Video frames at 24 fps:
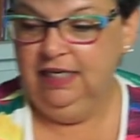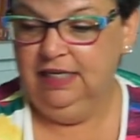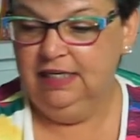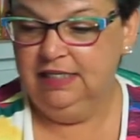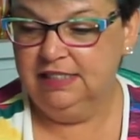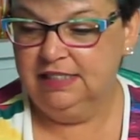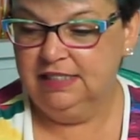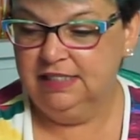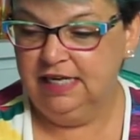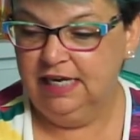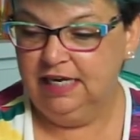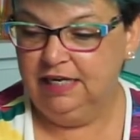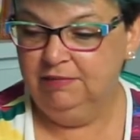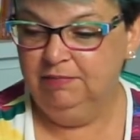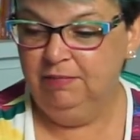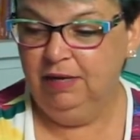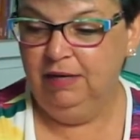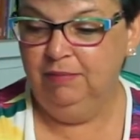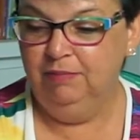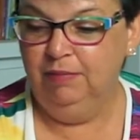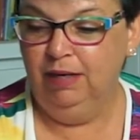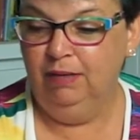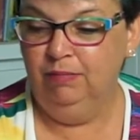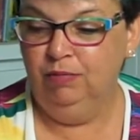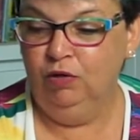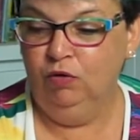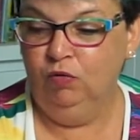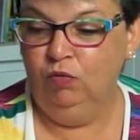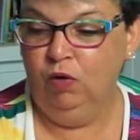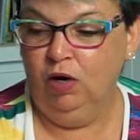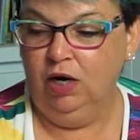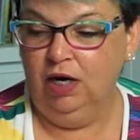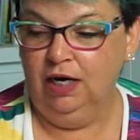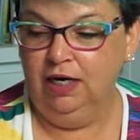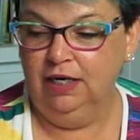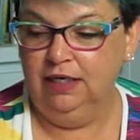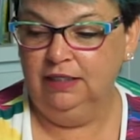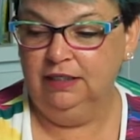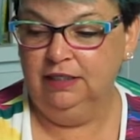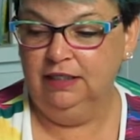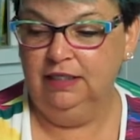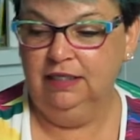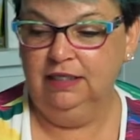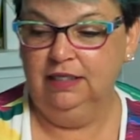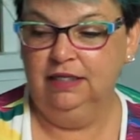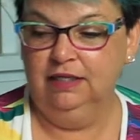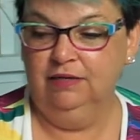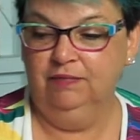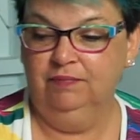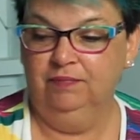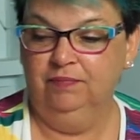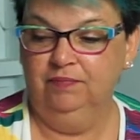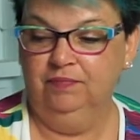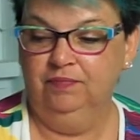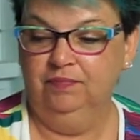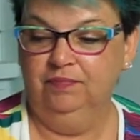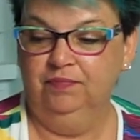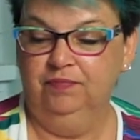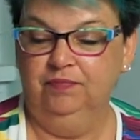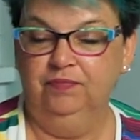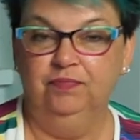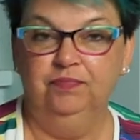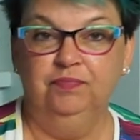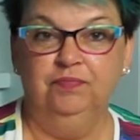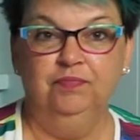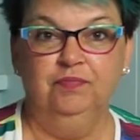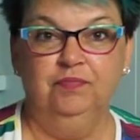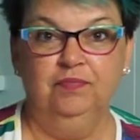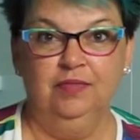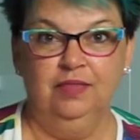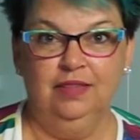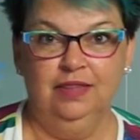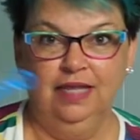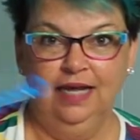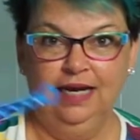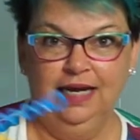is take my bubble wand that